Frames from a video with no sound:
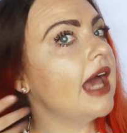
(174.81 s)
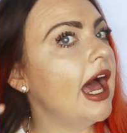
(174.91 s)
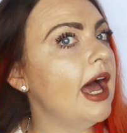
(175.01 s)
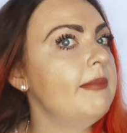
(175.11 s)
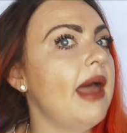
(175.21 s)

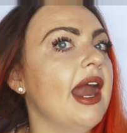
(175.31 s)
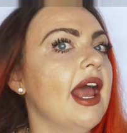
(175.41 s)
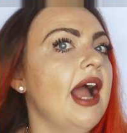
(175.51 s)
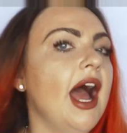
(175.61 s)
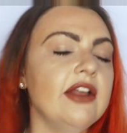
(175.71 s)
and
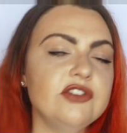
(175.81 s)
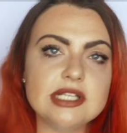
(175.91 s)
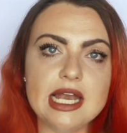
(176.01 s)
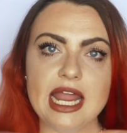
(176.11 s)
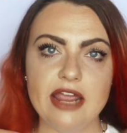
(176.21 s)
I kind of
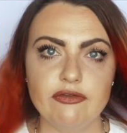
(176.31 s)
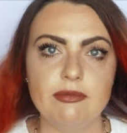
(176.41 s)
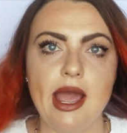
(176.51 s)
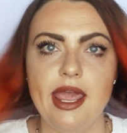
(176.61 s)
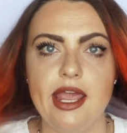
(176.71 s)
just left
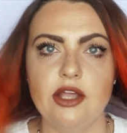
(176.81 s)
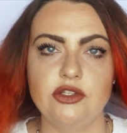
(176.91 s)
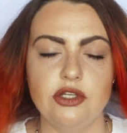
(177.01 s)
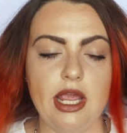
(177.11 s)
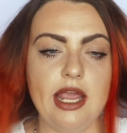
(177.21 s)
my hair
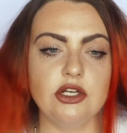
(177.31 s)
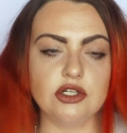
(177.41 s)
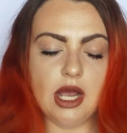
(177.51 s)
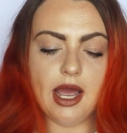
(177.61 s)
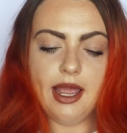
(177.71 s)
to air
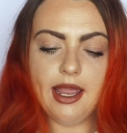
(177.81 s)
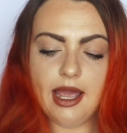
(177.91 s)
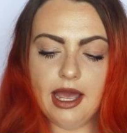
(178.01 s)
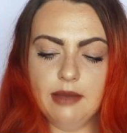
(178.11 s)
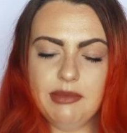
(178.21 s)

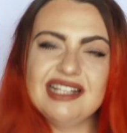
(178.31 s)
dry.